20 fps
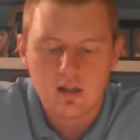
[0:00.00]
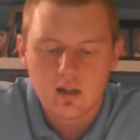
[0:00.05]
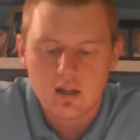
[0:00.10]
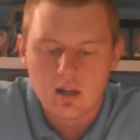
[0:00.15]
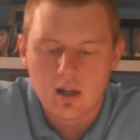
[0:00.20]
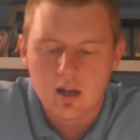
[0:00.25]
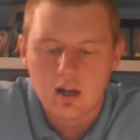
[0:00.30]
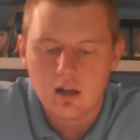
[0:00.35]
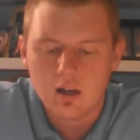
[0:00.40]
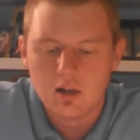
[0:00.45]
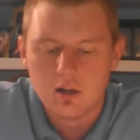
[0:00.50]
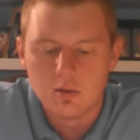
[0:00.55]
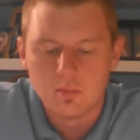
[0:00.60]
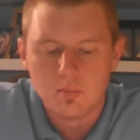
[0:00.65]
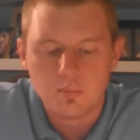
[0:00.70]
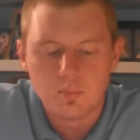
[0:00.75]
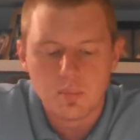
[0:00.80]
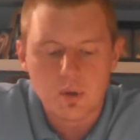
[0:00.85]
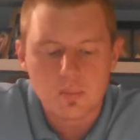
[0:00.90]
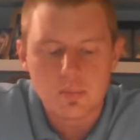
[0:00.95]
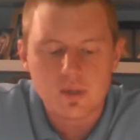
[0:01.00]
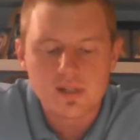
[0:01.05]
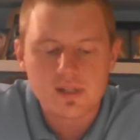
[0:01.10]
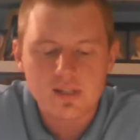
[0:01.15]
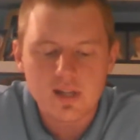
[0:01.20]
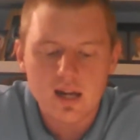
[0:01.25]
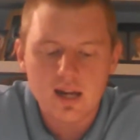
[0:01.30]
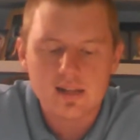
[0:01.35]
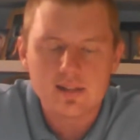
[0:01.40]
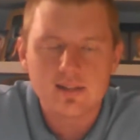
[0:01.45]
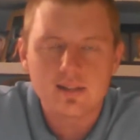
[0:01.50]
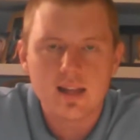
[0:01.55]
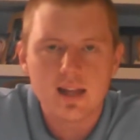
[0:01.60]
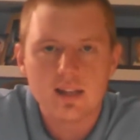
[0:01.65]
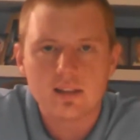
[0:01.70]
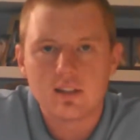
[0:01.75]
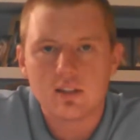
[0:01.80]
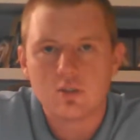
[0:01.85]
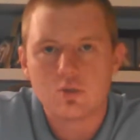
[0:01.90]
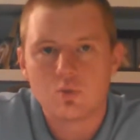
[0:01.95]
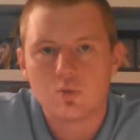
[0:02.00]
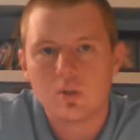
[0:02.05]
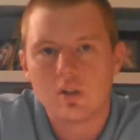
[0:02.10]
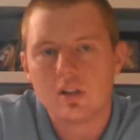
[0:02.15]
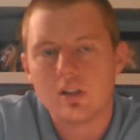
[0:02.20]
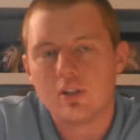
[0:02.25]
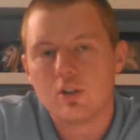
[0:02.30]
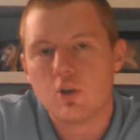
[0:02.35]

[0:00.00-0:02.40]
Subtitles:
But besides that, there's really